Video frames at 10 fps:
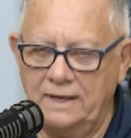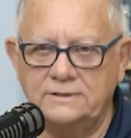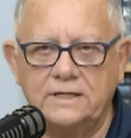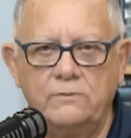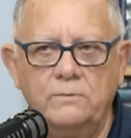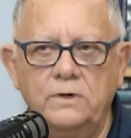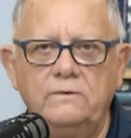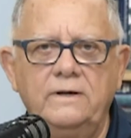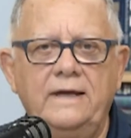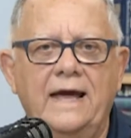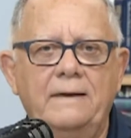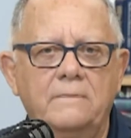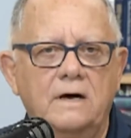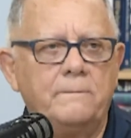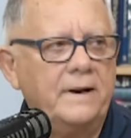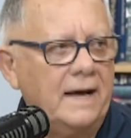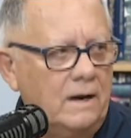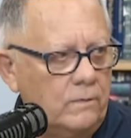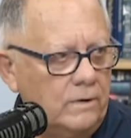So we moved the game up an hour.